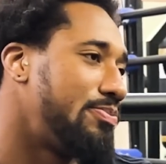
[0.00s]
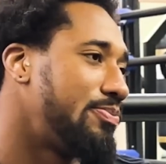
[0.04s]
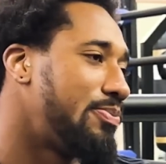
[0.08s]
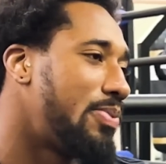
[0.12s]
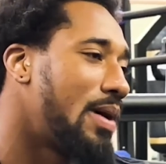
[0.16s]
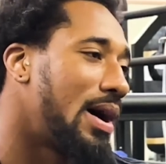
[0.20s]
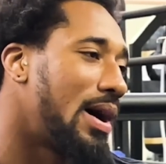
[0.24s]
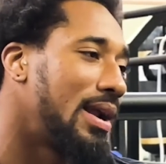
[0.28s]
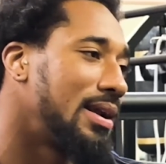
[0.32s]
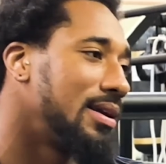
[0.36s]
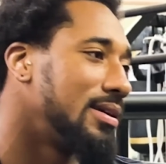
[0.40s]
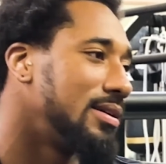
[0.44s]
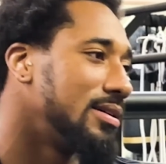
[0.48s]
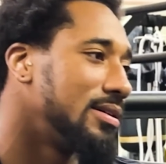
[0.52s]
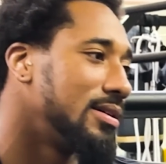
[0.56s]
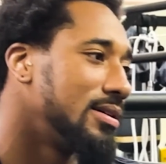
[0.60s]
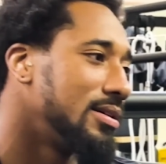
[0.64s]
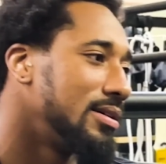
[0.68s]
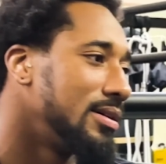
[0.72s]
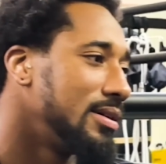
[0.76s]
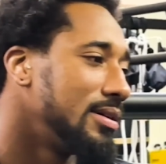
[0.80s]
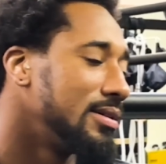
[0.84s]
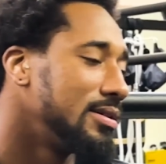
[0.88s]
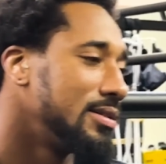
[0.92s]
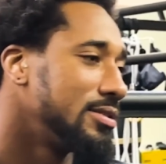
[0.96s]
Part of
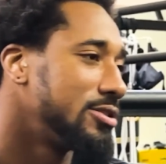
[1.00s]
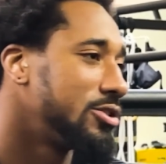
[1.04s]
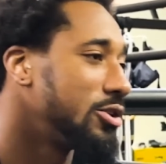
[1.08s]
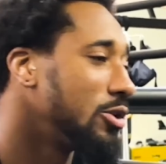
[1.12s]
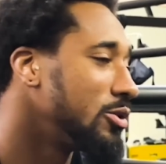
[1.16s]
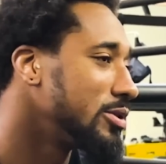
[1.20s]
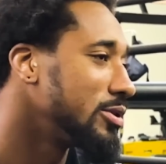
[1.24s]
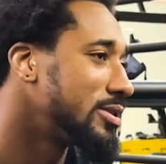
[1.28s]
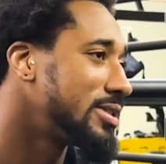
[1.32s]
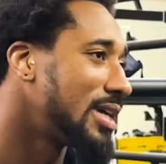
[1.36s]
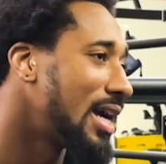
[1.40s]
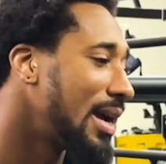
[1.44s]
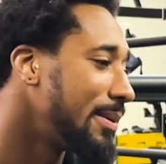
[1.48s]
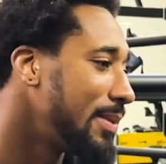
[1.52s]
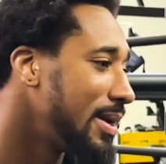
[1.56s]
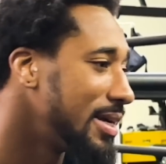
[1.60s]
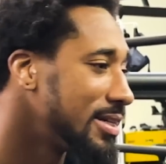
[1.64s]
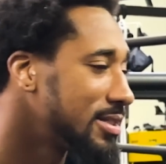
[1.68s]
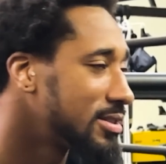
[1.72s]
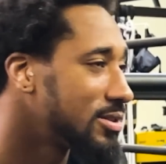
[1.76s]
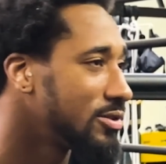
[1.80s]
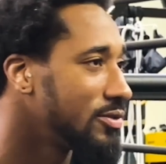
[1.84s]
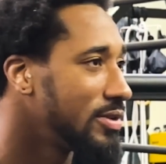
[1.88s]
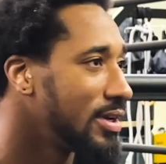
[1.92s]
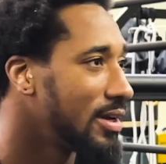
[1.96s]
the Showtime
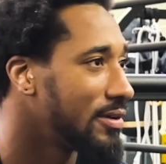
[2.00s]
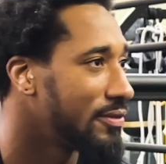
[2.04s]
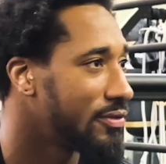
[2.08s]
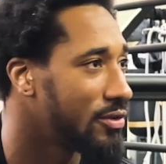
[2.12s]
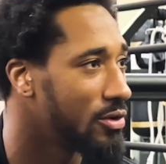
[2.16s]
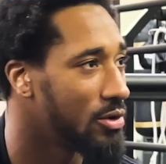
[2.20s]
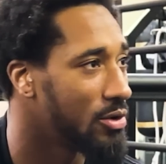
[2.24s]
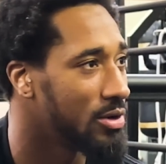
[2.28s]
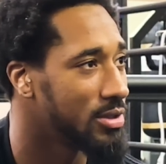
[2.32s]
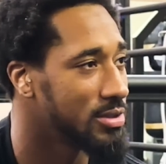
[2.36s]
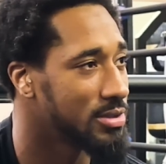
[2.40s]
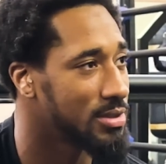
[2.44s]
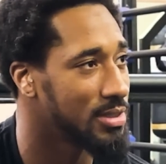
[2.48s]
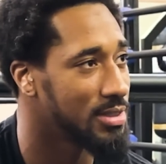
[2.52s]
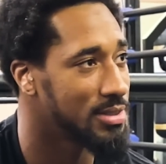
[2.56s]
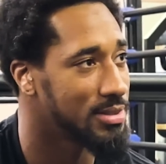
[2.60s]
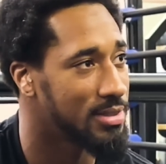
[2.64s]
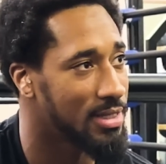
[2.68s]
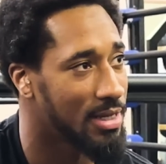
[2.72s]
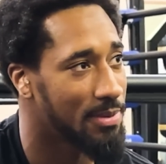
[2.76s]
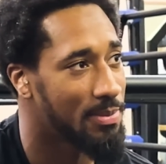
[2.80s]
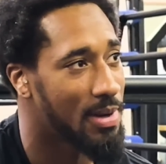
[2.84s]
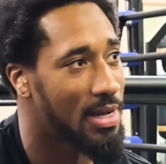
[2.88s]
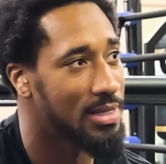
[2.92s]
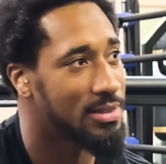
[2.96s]
history, of course, because
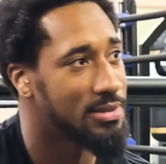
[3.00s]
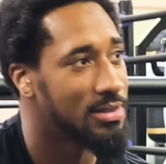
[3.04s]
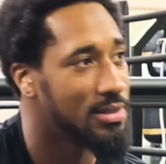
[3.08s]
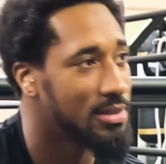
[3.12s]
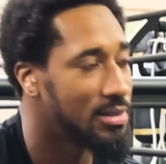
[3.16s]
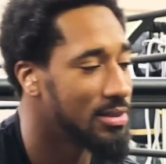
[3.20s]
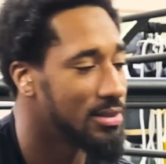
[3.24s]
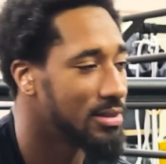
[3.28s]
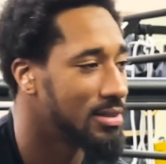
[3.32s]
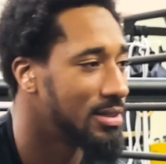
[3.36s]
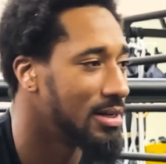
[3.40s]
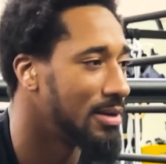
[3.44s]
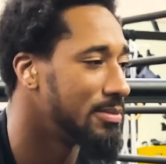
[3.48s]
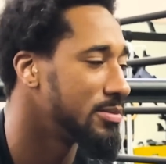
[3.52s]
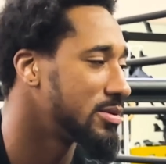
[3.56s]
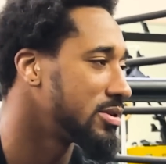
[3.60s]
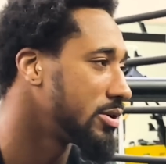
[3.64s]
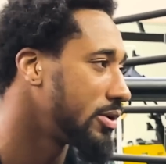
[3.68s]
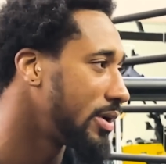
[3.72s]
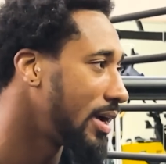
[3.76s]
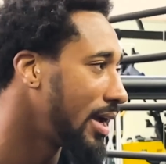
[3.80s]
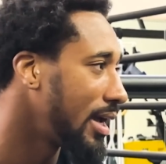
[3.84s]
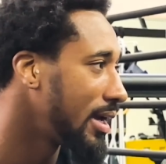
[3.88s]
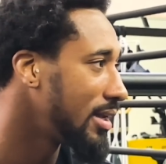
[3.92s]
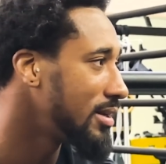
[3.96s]
they about to come to
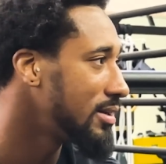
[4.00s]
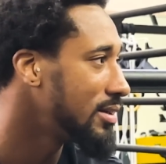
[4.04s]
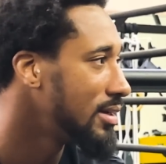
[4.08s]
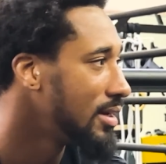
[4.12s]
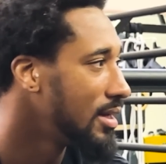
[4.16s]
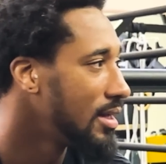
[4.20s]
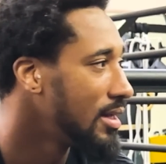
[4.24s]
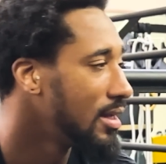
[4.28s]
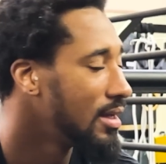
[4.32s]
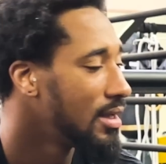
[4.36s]
an end.